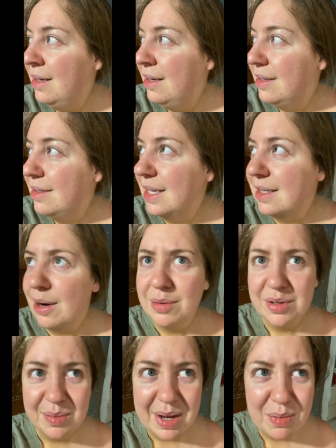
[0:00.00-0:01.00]
6
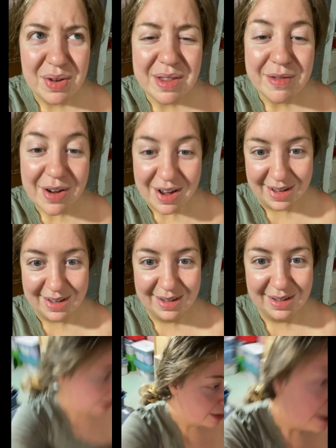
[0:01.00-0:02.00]
hours away. What the fuck?
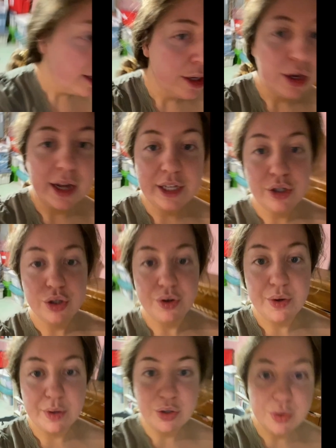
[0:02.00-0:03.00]
I need to show
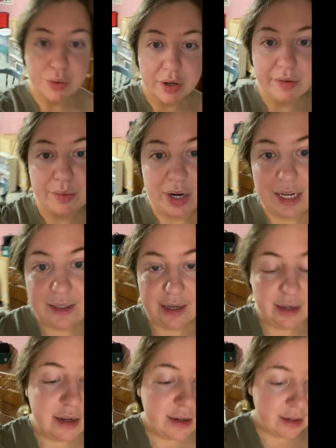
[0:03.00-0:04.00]
you a tour of what I did.